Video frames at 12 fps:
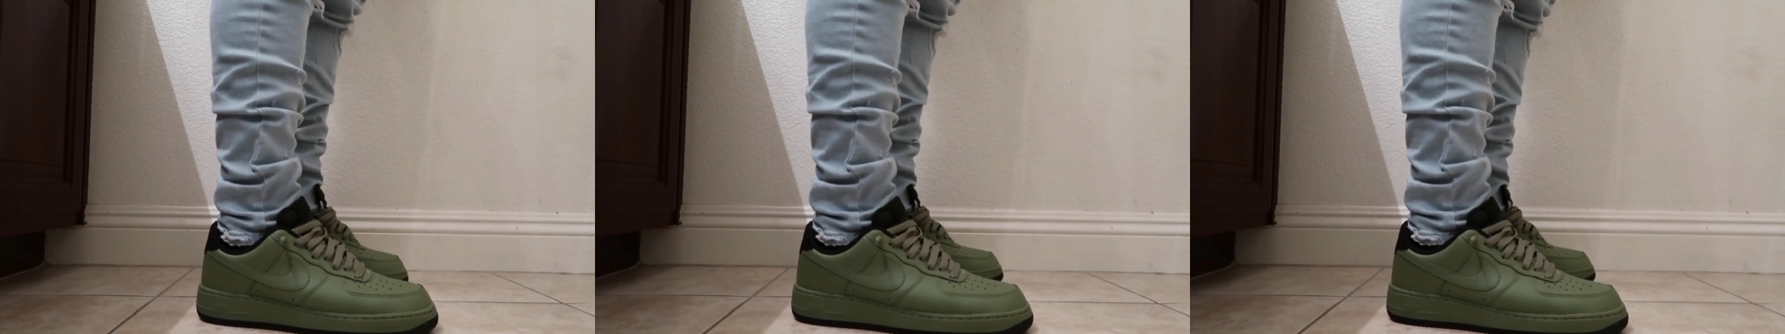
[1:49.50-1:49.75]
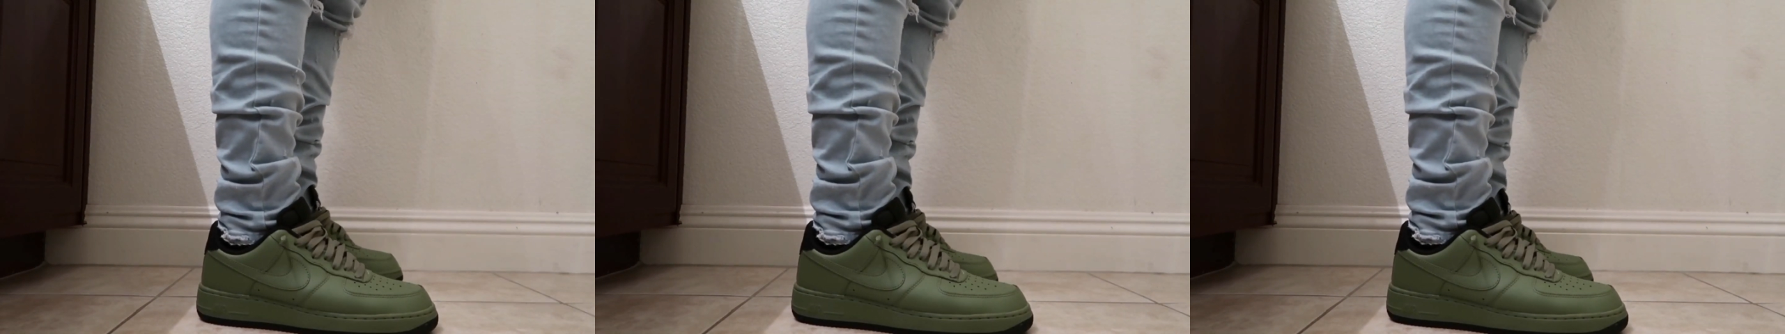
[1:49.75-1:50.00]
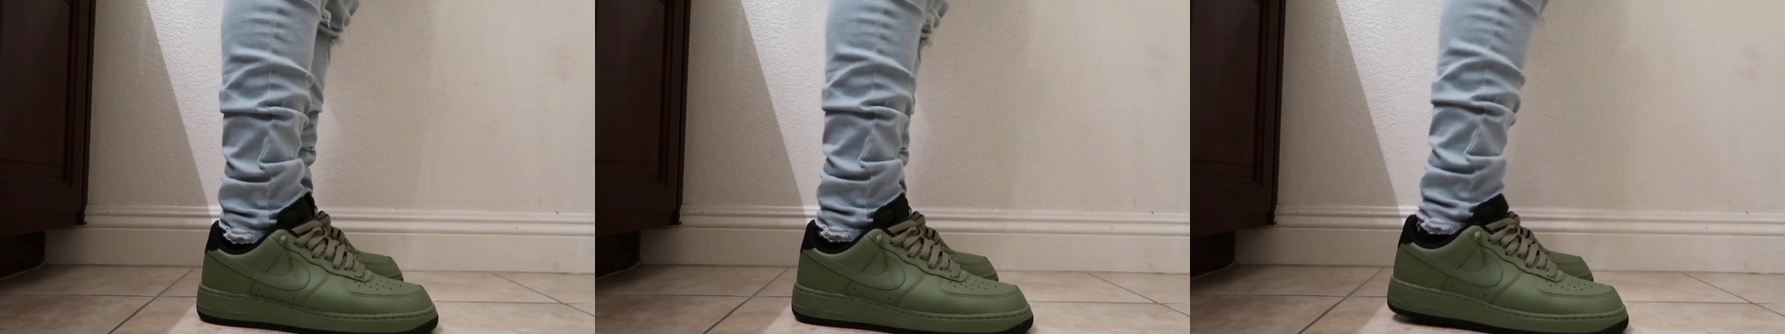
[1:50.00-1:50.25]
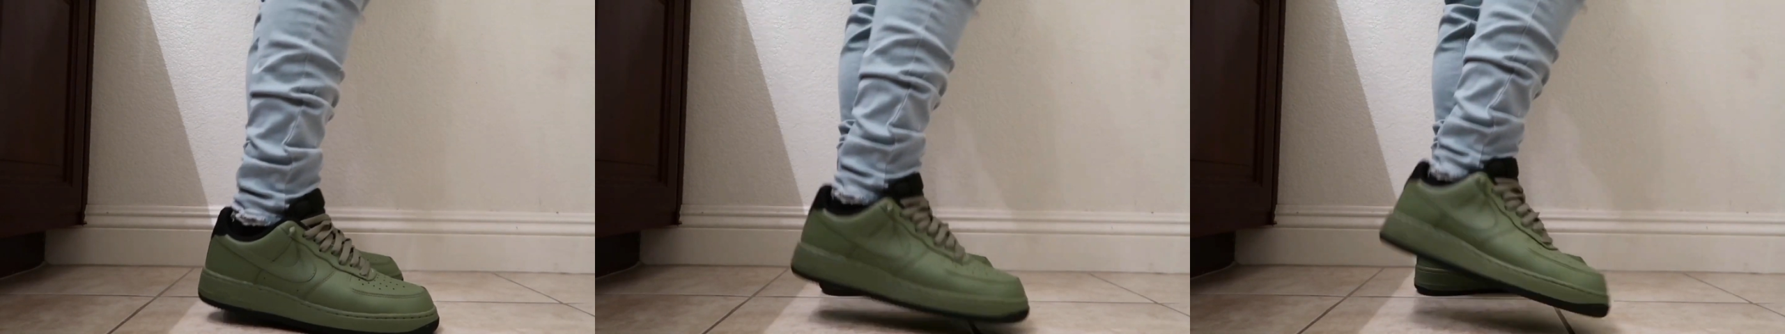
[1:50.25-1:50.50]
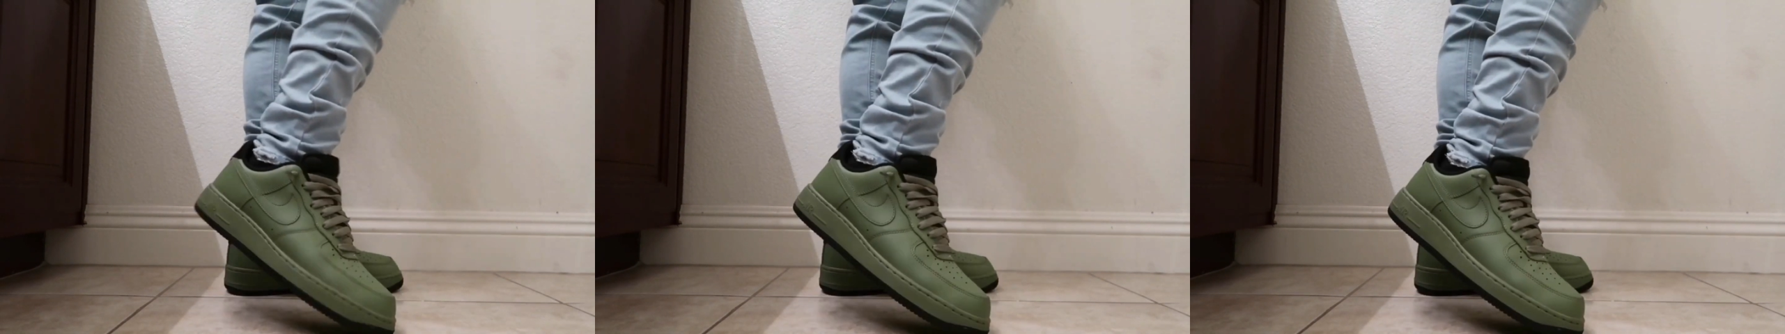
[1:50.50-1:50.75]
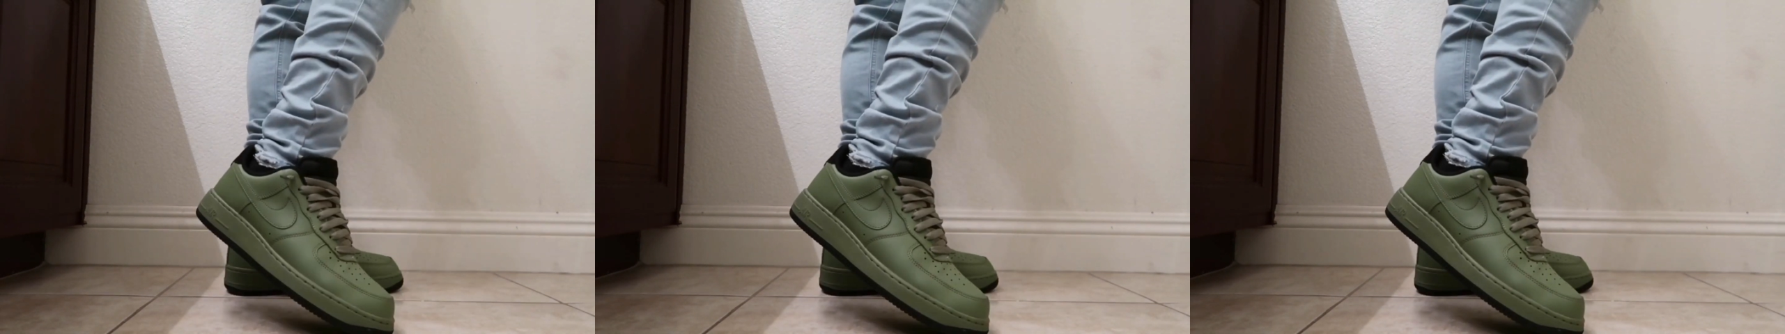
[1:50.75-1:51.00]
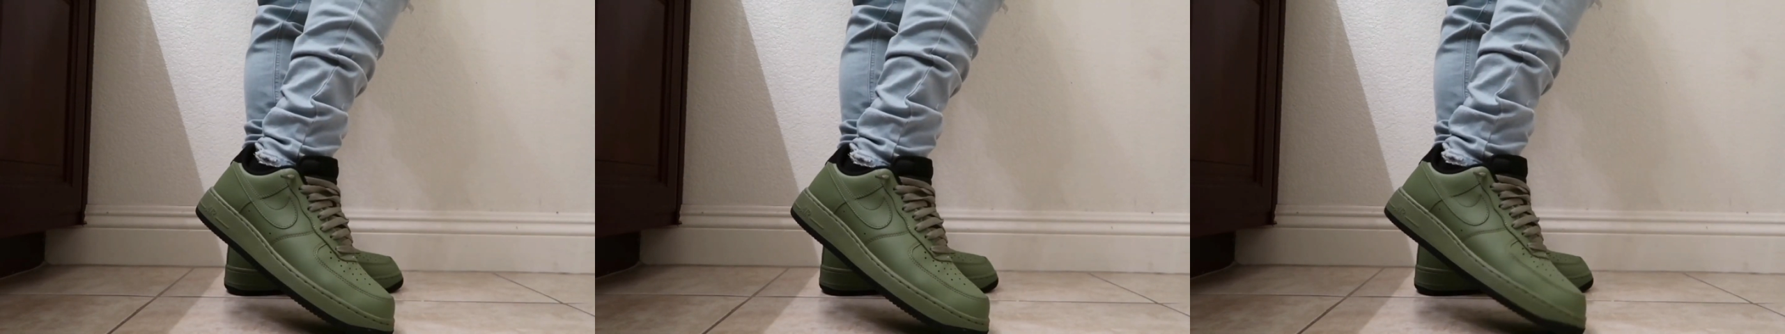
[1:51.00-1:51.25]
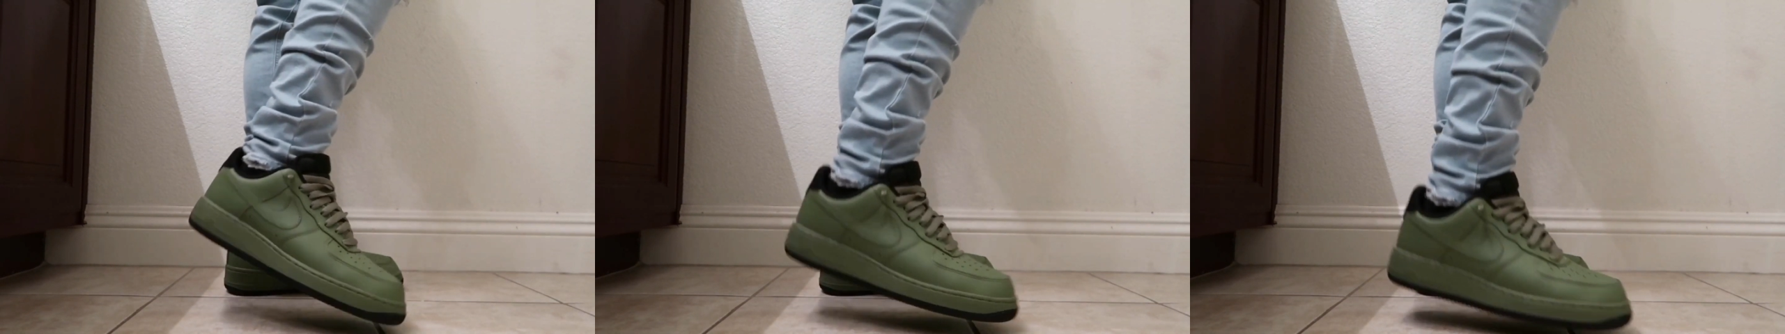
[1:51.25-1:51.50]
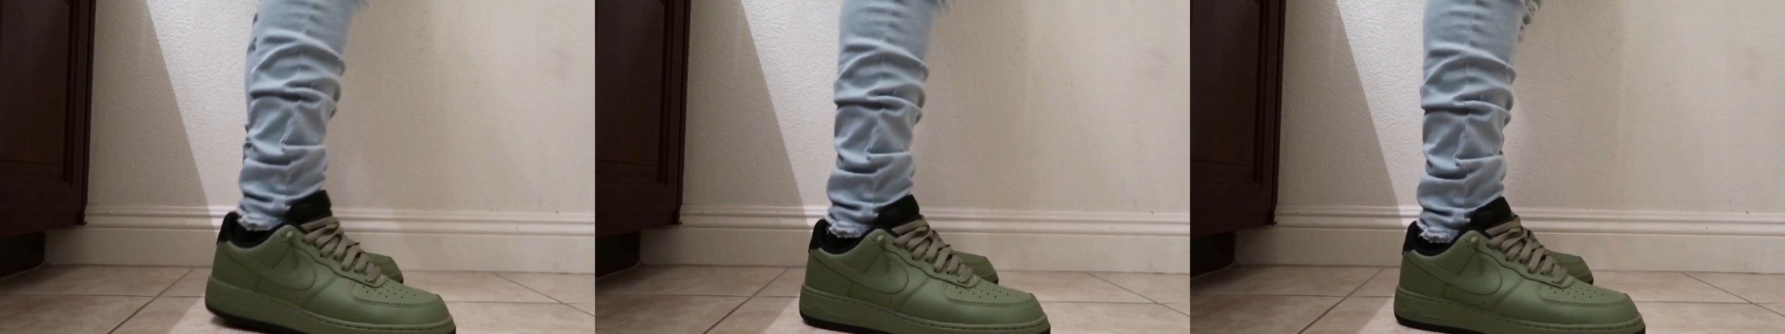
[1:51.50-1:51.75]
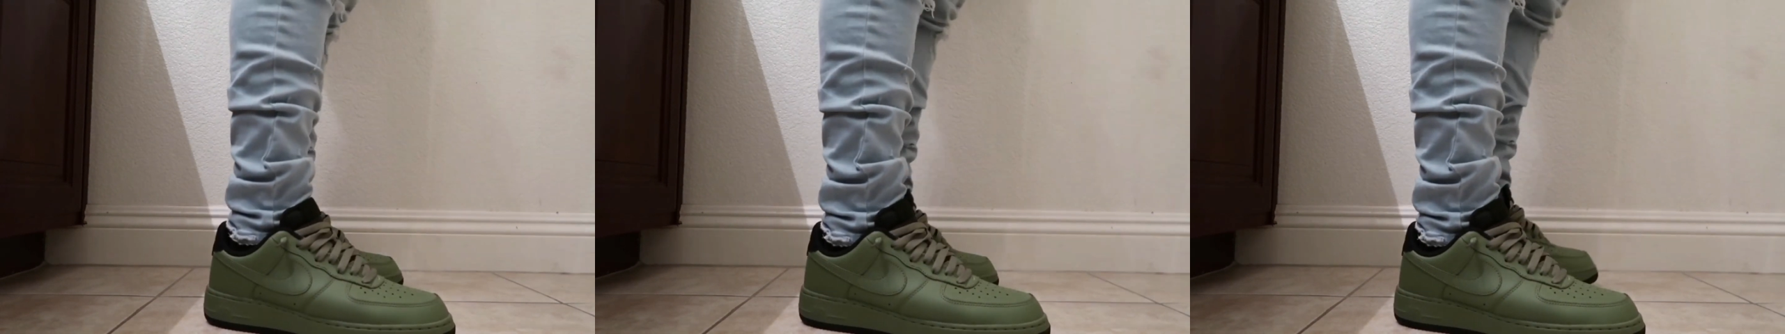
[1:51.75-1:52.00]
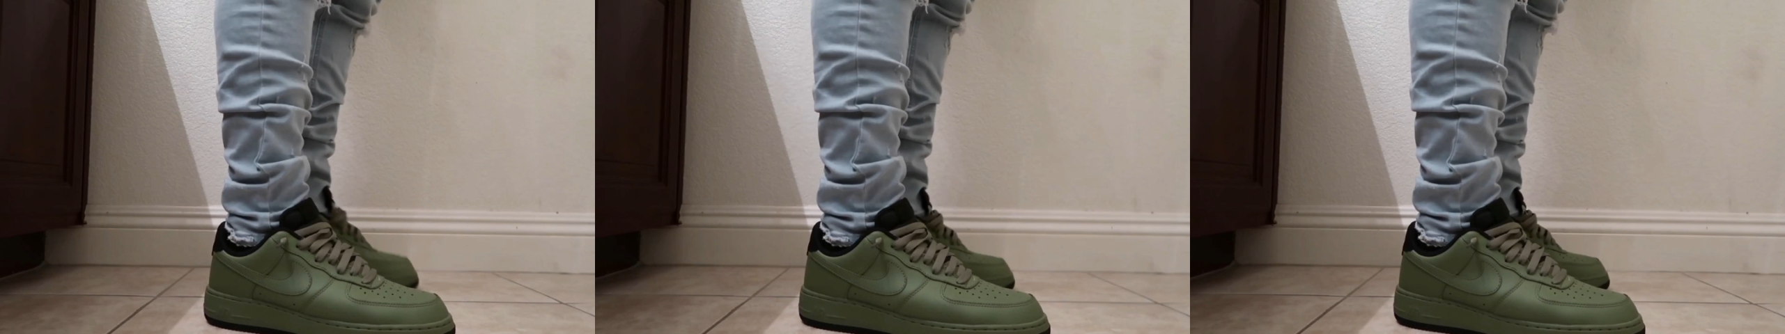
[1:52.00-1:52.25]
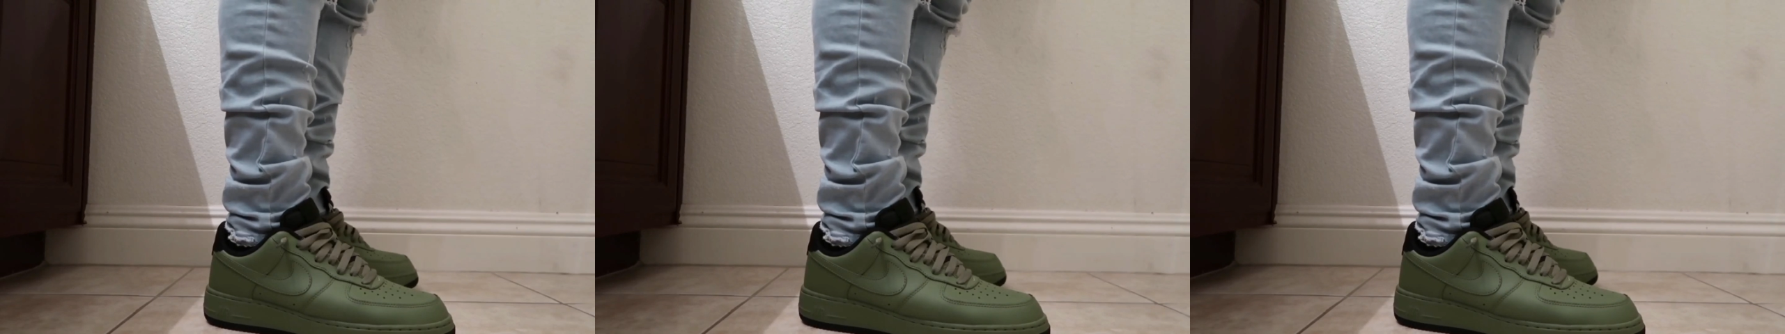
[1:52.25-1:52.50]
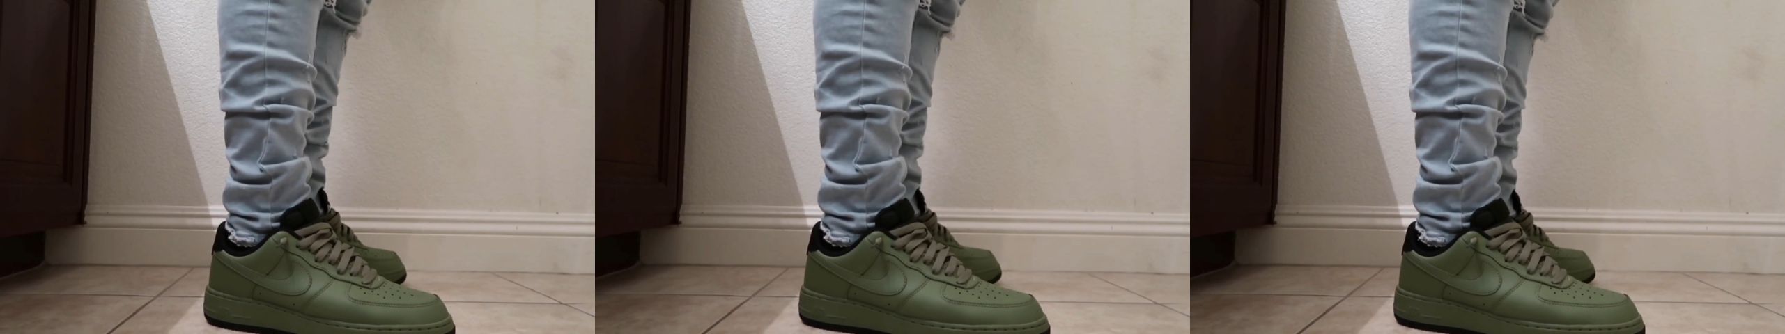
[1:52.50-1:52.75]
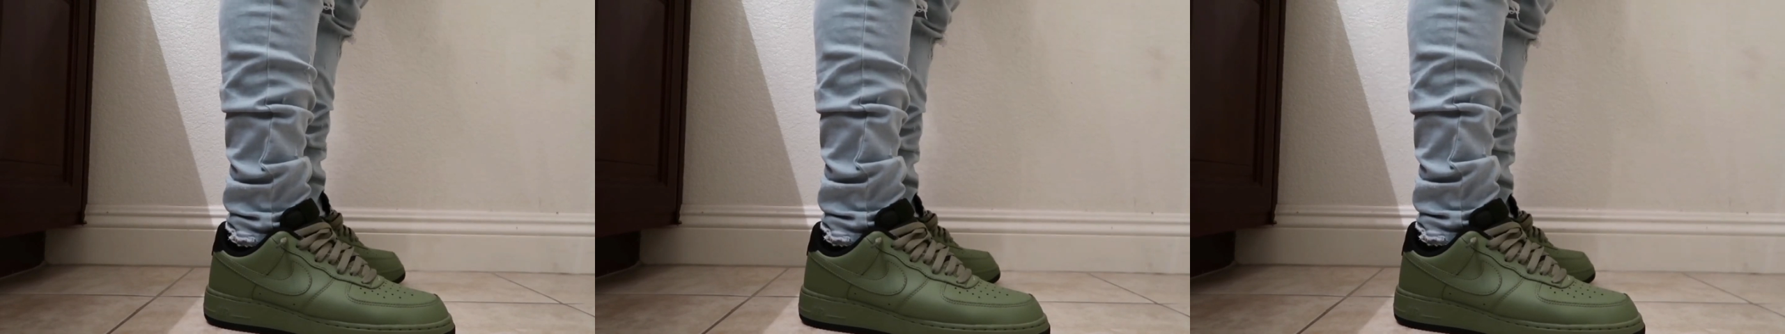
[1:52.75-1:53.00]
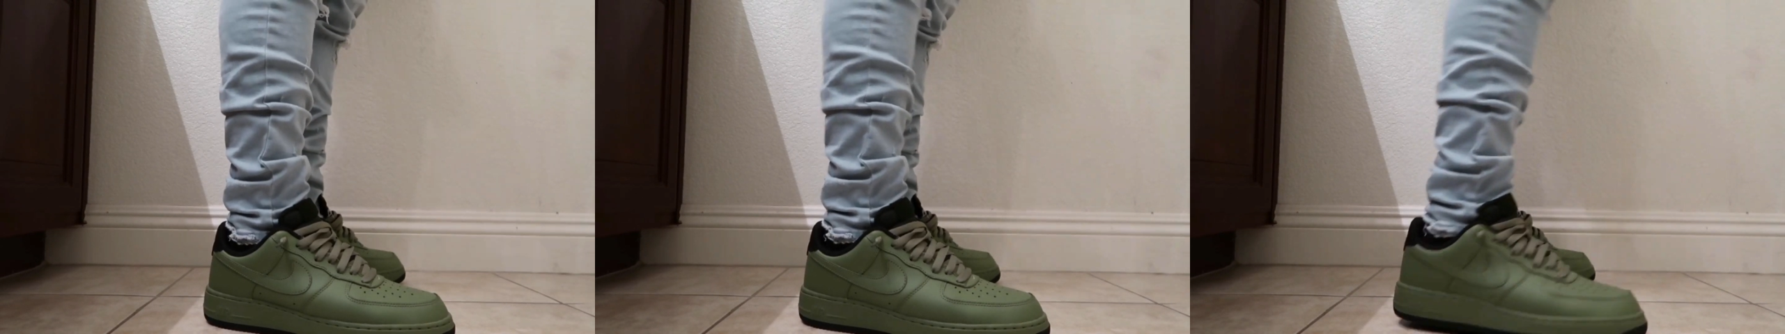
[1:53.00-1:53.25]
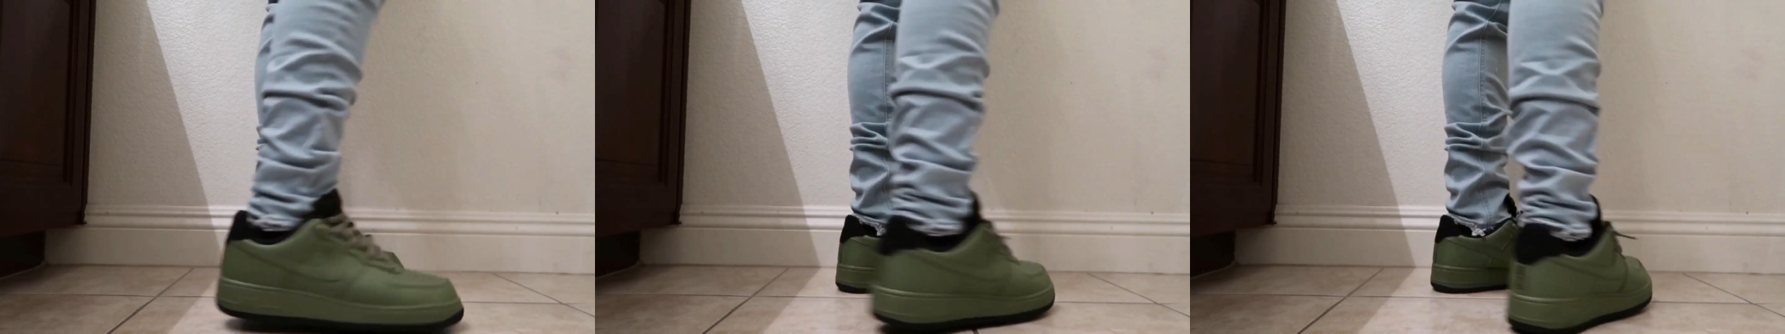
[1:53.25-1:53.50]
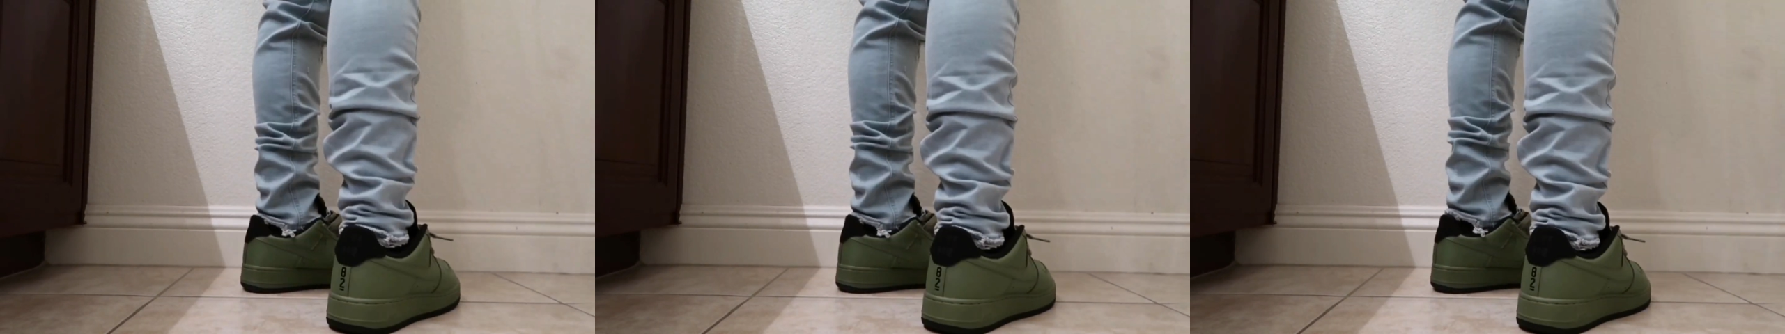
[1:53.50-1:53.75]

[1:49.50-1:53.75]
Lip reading: Nobody's mouth can be seen.